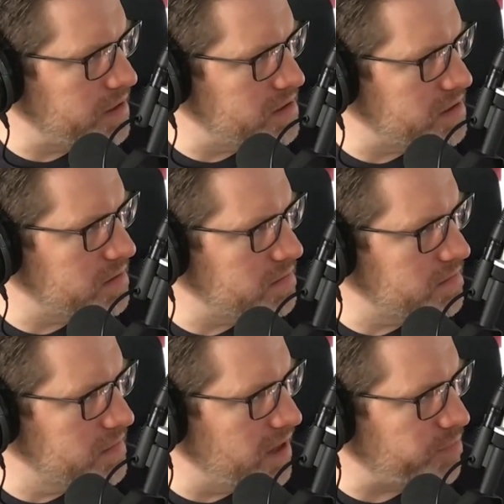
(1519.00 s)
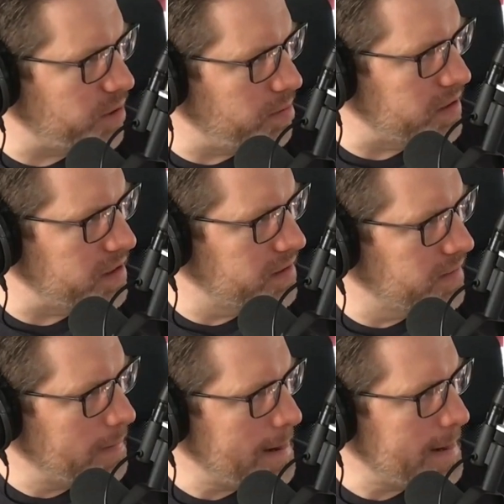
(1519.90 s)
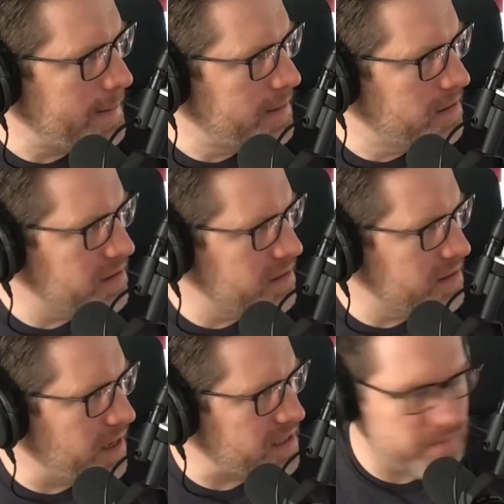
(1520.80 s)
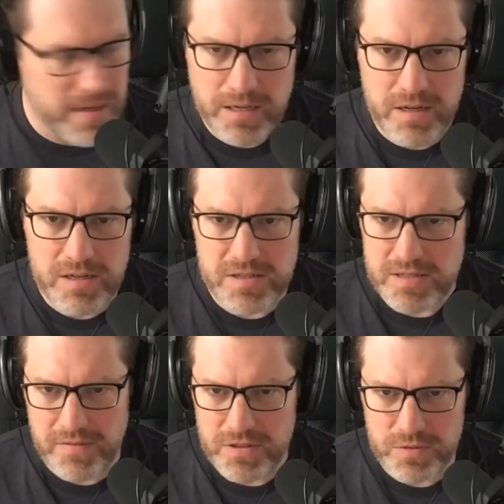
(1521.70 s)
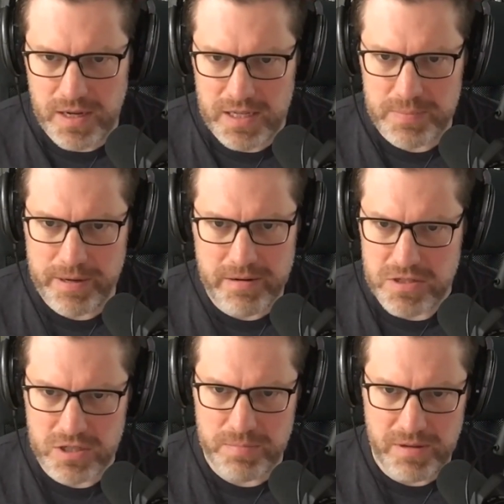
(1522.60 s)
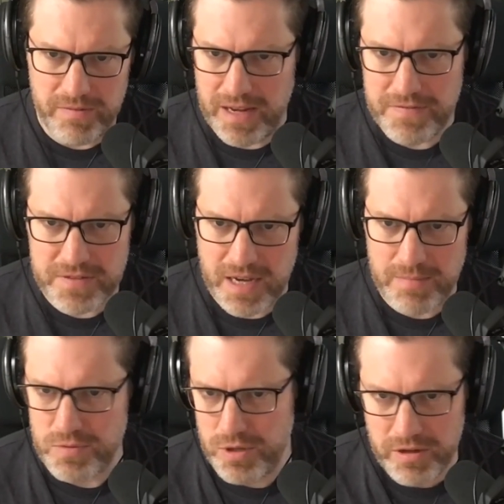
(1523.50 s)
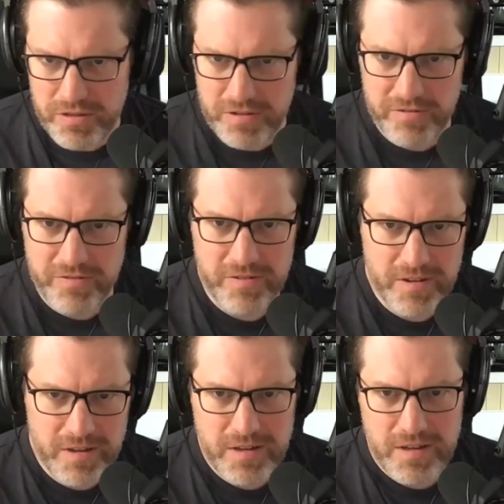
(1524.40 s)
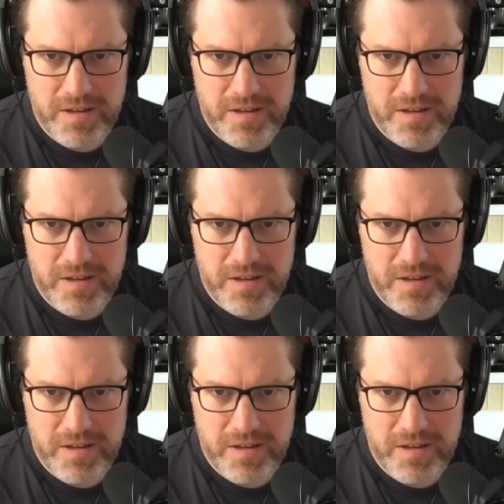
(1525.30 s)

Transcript: because I've probably, as many nurses have as well, experienced a couple of lifetimes worth of